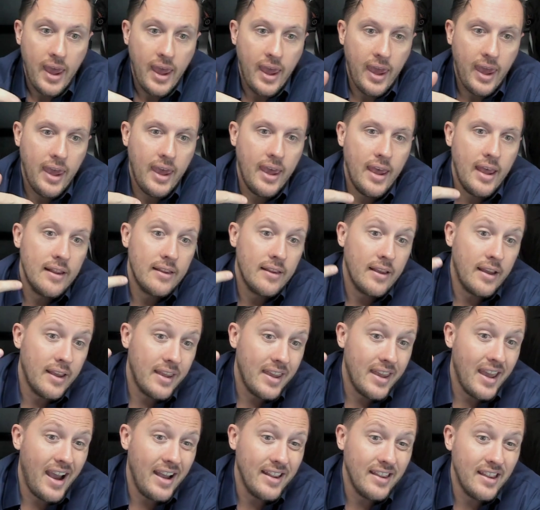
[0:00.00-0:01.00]
And
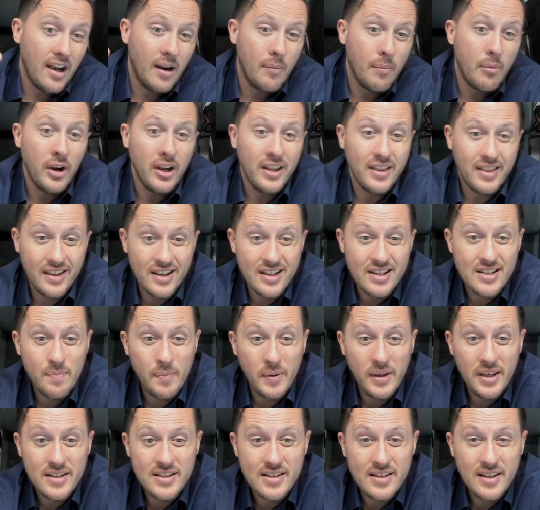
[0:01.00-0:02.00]
yeah, I did upgrade this
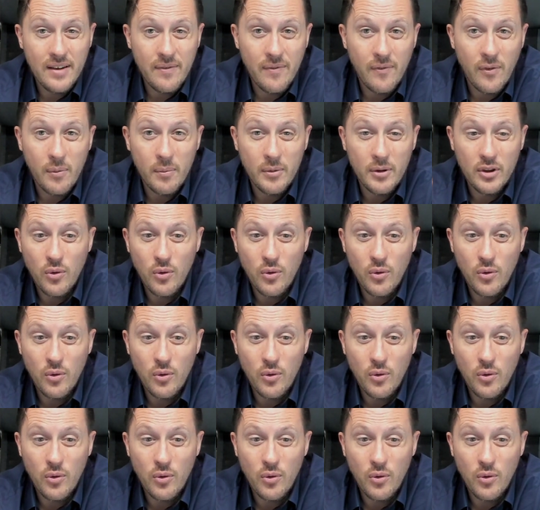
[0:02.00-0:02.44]
PC from a